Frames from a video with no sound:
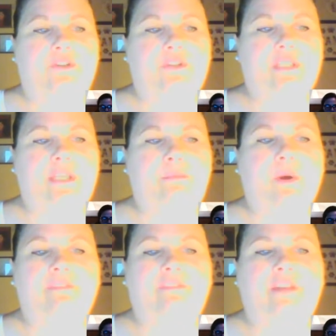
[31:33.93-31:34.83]

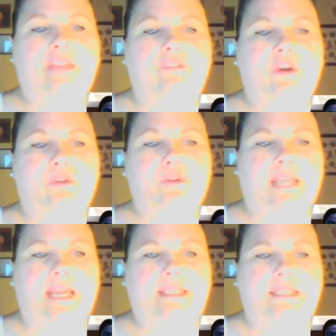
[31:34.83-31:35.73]
13.5 on both
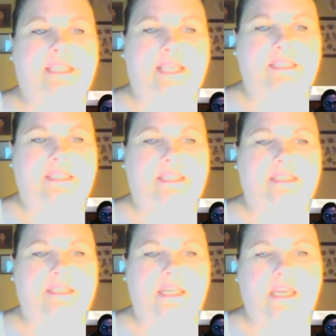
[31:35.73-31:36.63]
sides to that
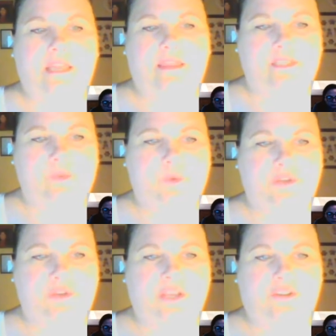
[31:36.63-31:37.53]
68, that's where
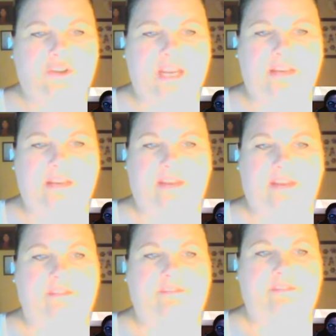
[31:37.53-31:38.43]
you get your 95.
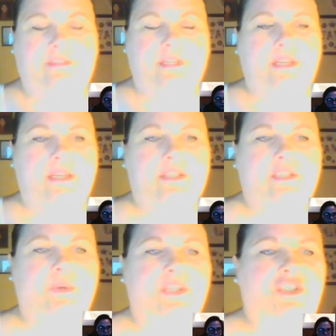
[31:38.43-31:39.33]

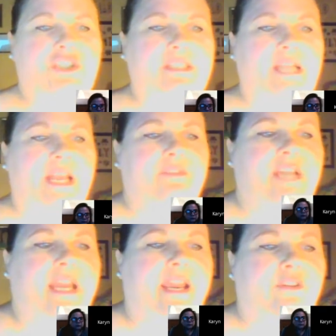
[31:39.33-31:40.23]
So it's just kind of
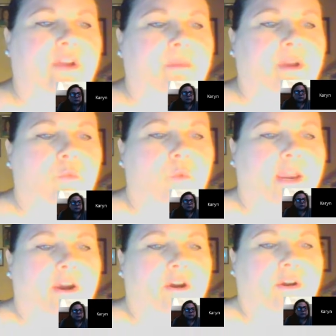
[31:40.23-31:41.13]
diagramming
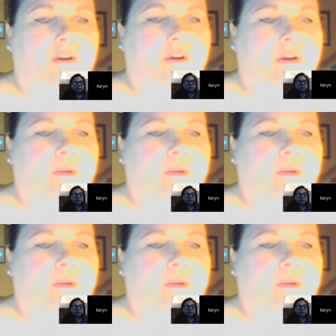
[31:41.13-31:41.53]
where